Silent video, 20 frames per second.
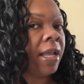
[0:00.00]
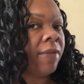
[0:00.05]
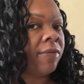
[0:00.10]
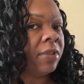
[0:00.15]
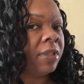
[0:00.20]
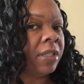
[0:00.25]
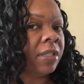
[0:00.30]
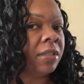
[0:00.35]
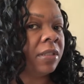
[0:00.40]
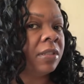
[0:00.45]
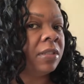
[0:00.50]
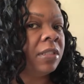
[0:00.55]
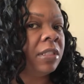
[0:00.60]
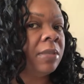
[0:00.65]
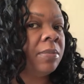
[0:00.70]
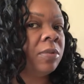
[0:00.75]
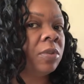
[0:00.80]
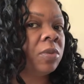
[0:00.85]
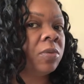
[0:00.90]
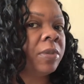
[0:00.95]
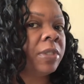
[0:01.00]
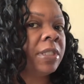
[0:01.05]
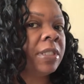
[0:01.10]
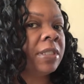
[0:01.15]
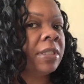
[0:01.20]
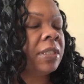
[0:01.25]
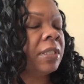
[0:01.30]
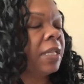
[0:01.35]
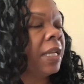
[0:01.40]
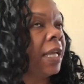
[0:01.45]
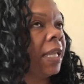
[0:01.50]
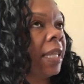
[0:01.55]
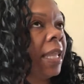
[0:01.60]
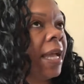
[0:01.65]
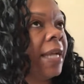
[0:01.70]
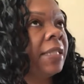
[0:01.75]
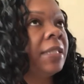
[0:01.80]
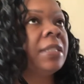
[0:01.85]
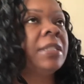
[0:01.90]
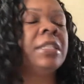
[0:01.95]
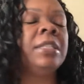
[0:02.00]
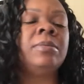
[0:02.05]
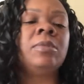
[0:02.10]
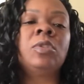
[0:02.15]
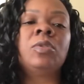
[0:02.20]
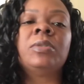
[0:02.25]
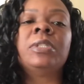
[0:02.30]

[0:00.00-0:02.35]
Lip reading: I've done the deep twist, and I like the deep